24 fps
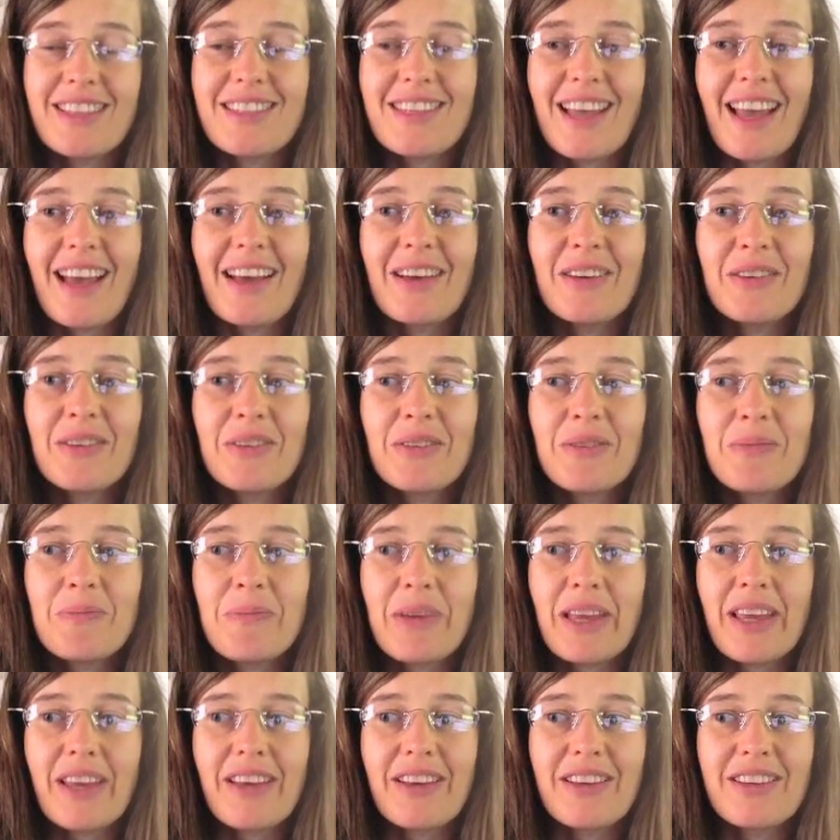down
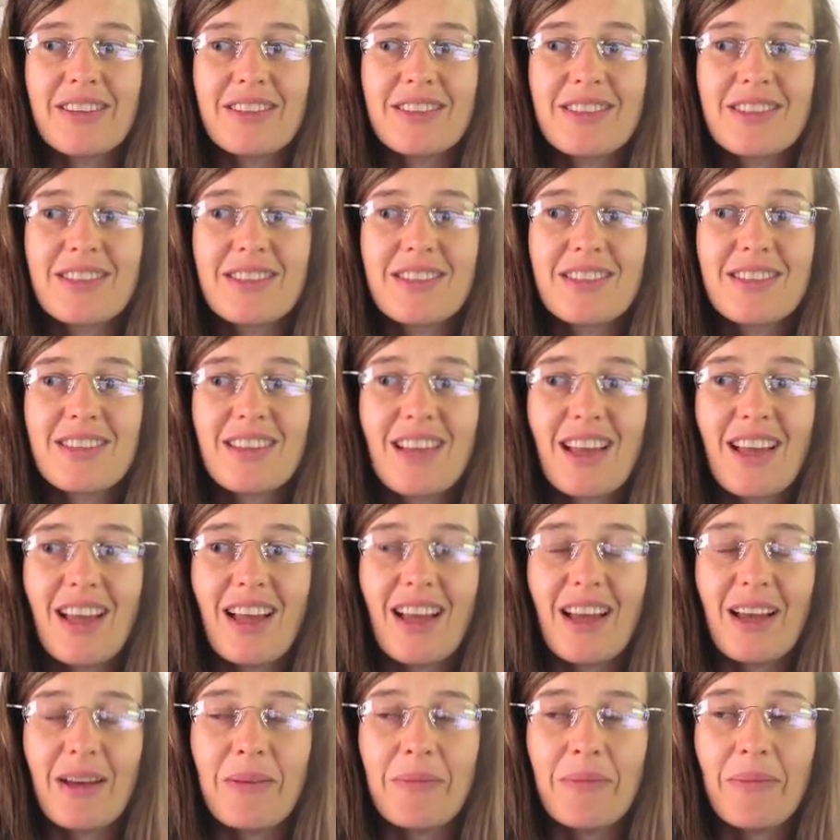because
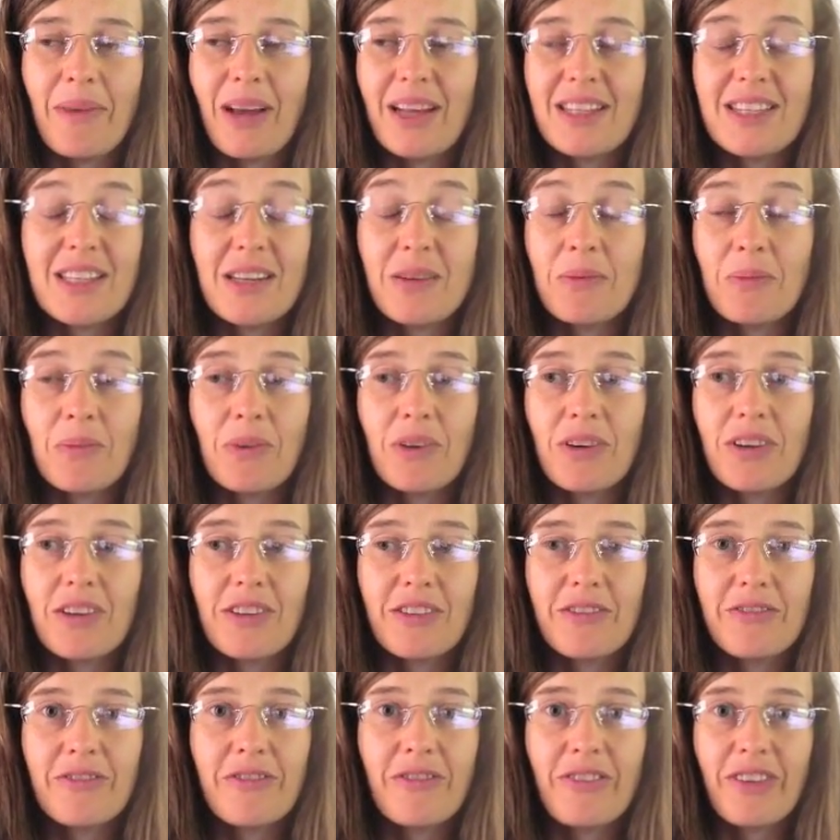I didn't want
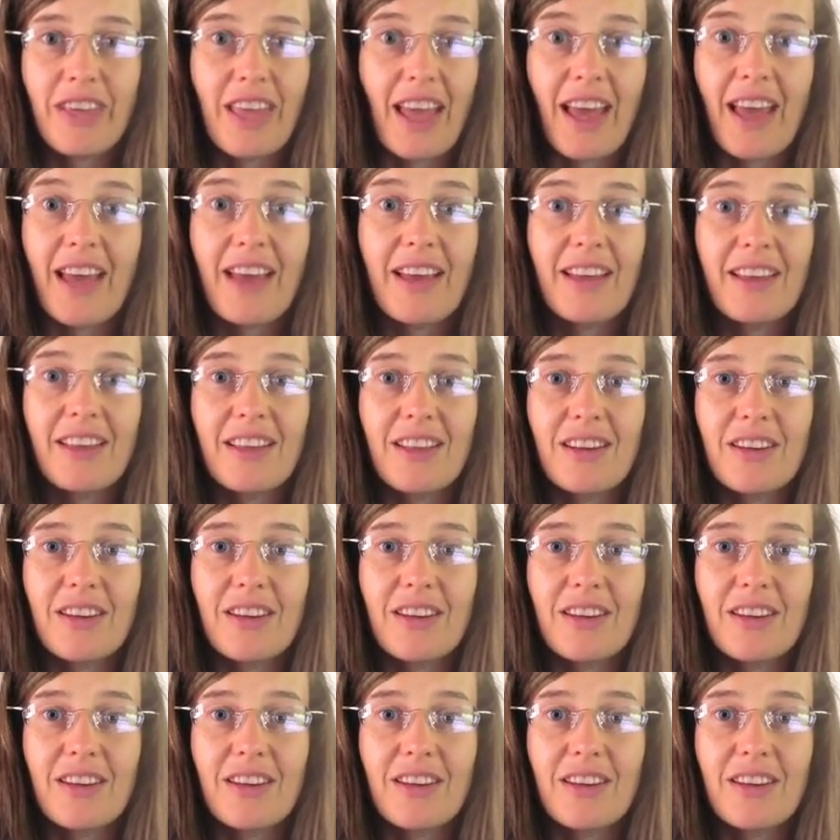to forget.